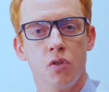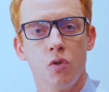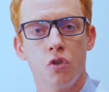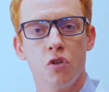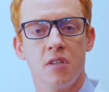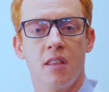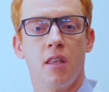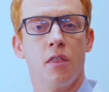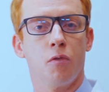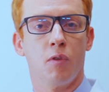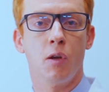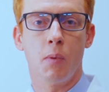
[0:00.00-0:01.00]
sutures at the
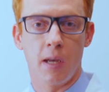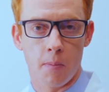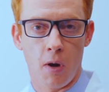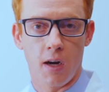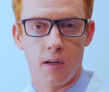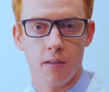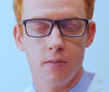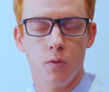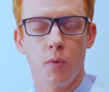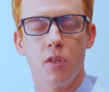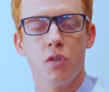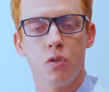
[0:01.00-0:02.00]
3-week mark
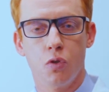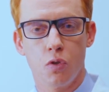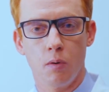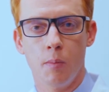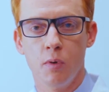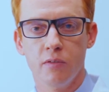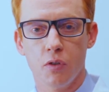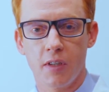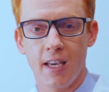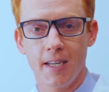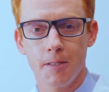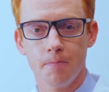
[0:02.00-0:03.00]
with the suture removal
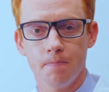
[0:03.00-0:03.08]
kit.